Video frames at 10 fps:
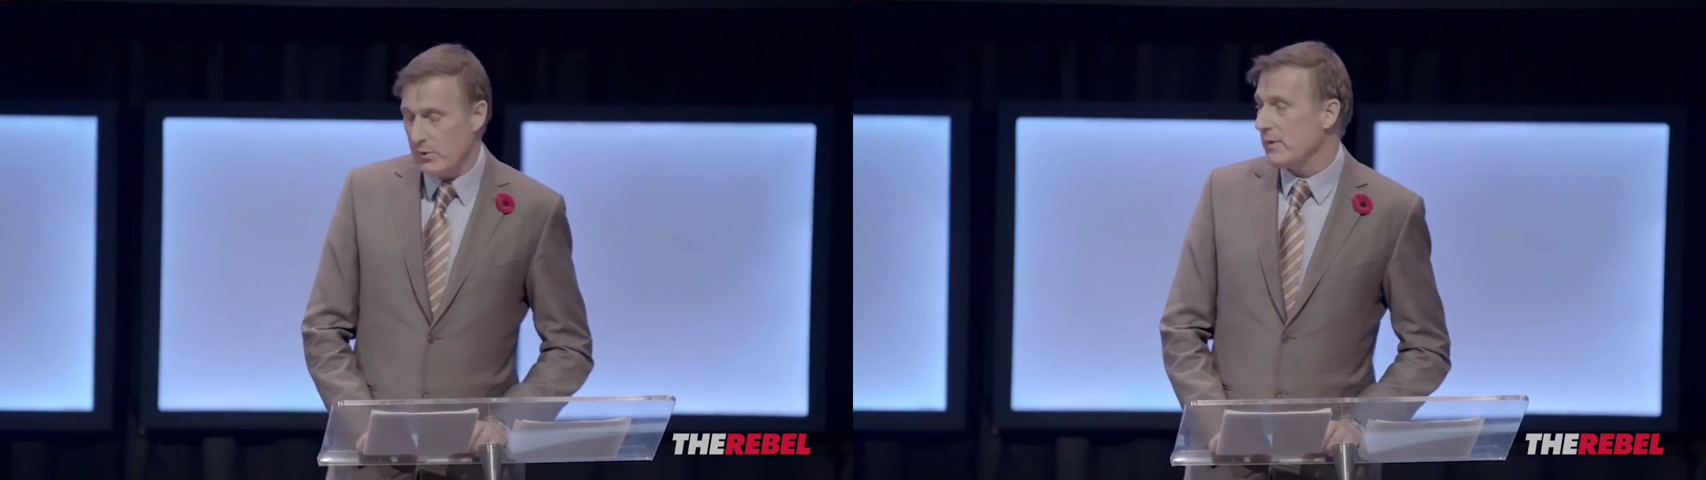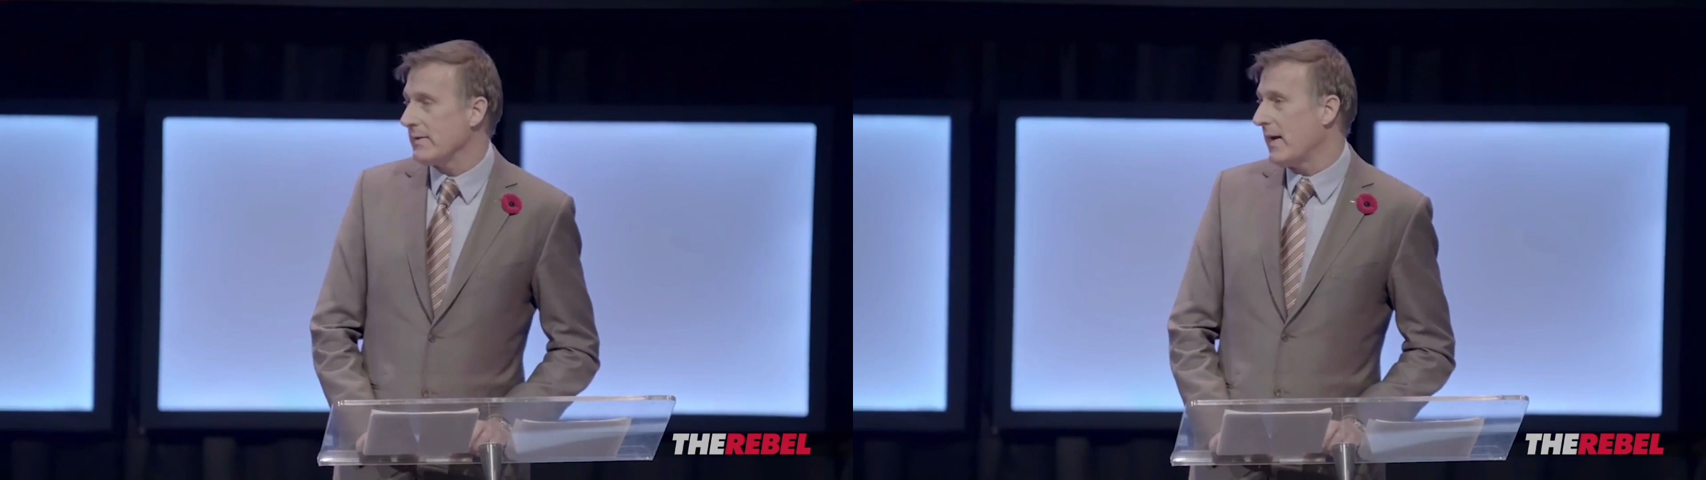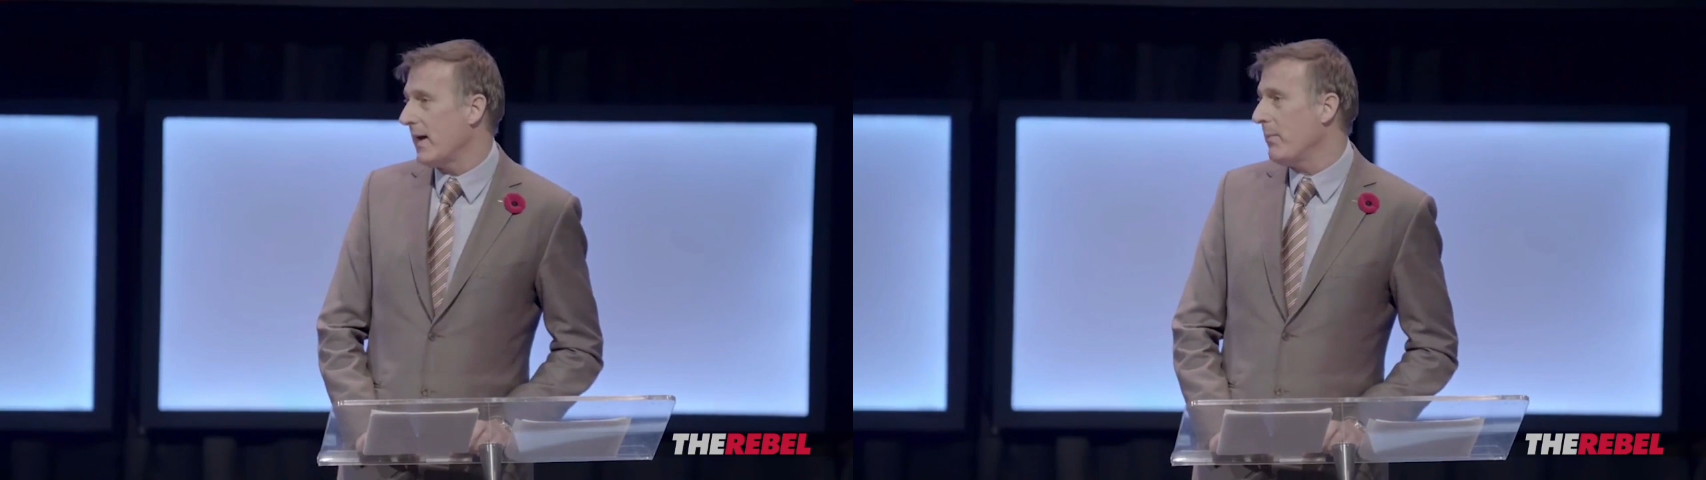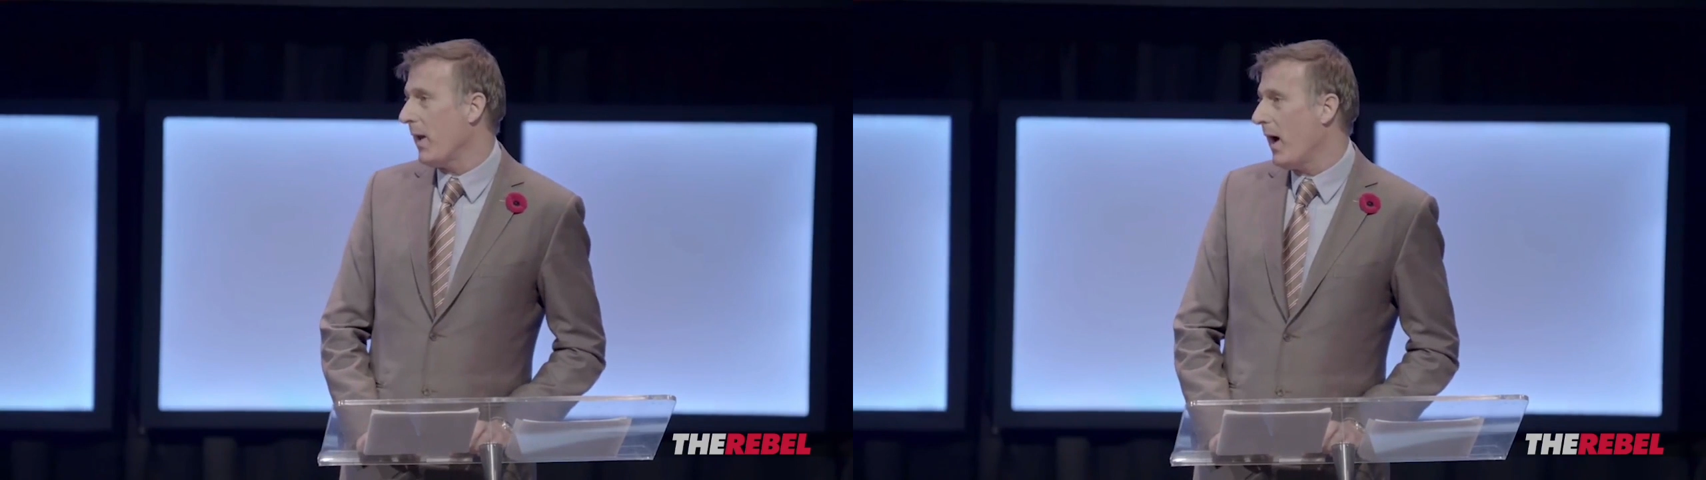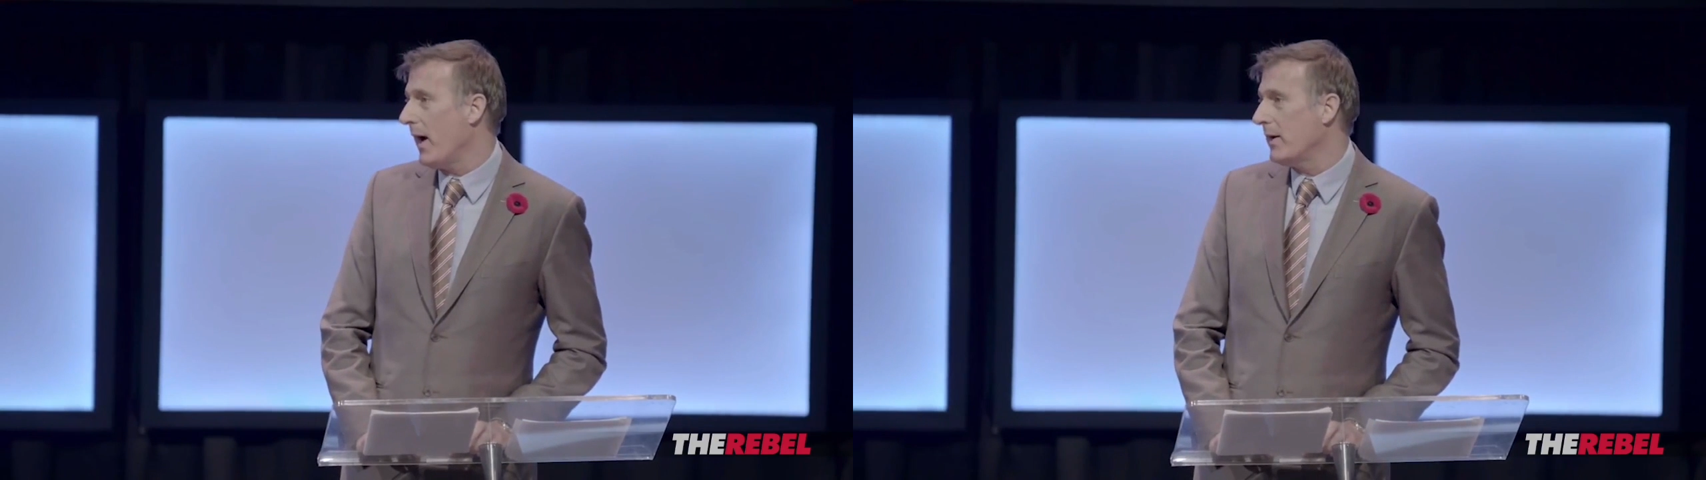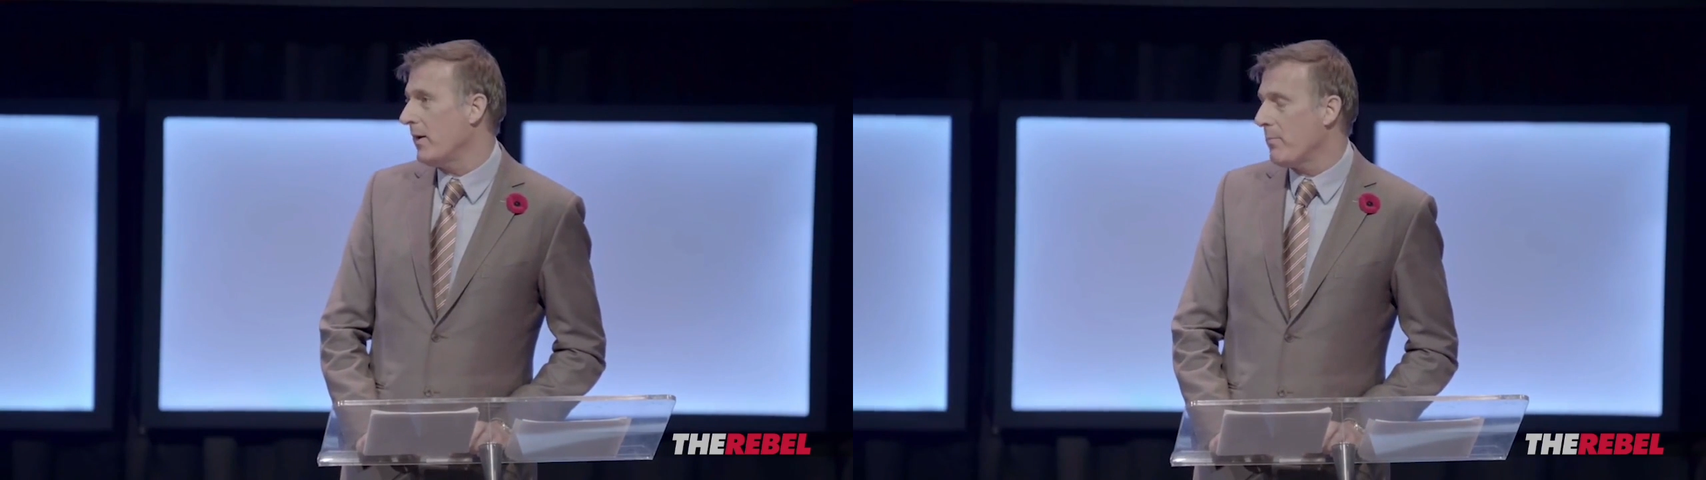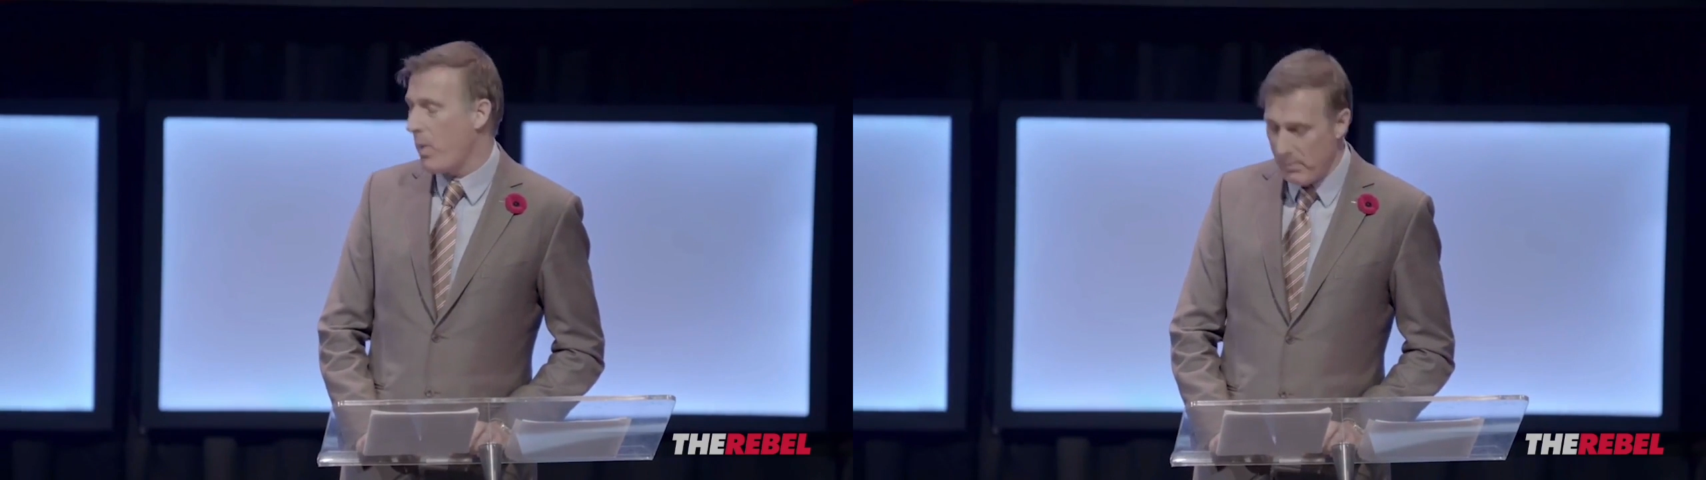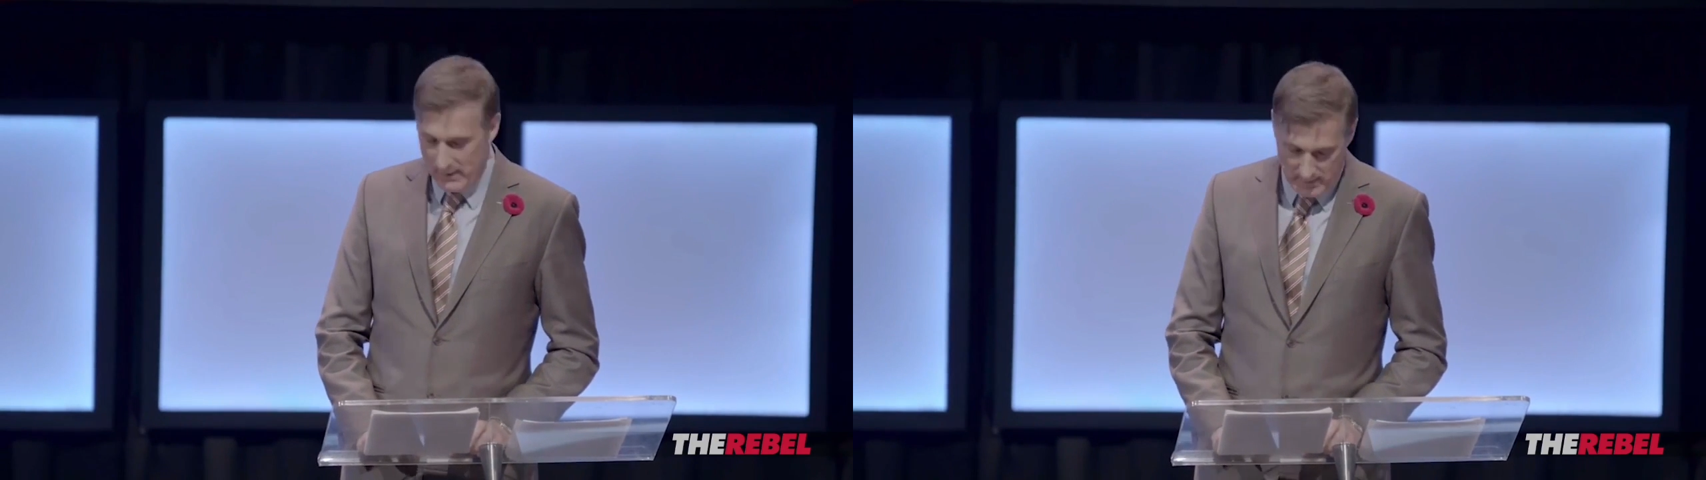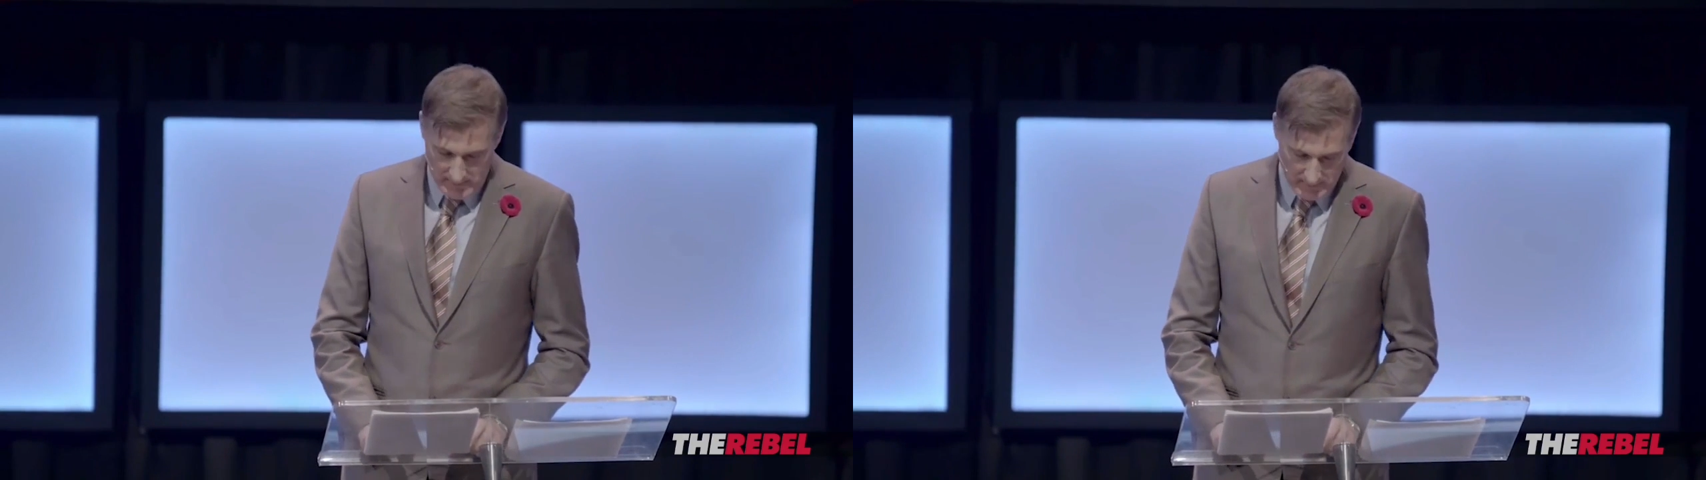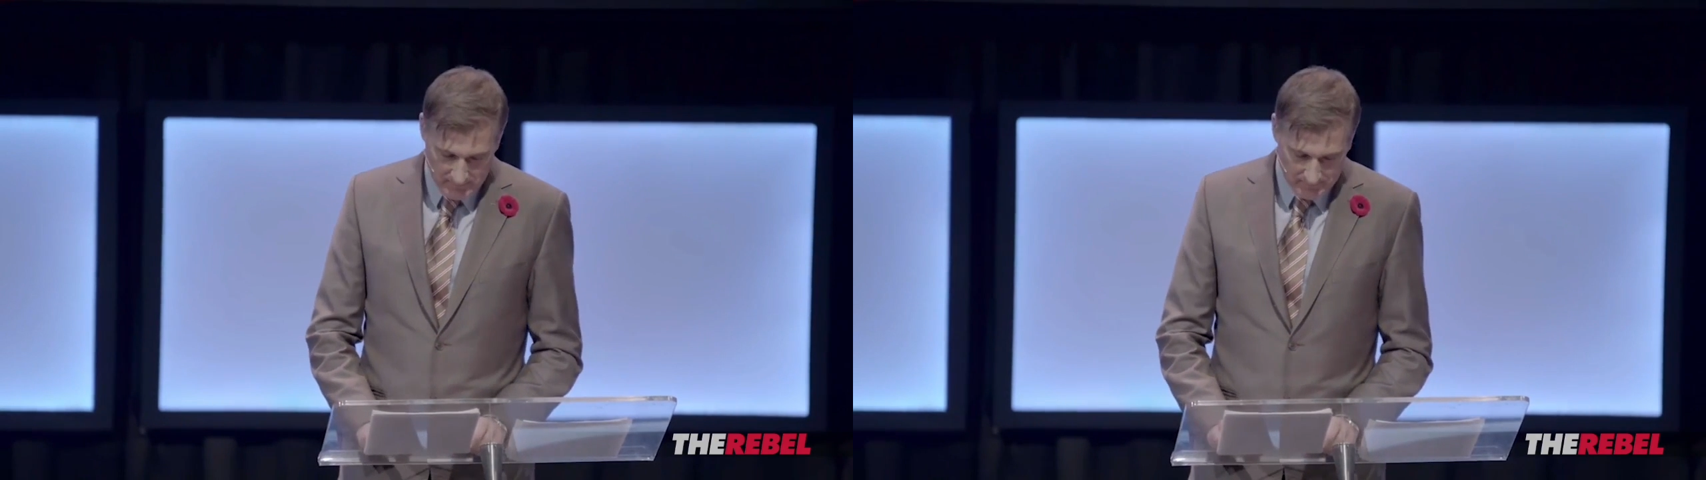the same line publicly.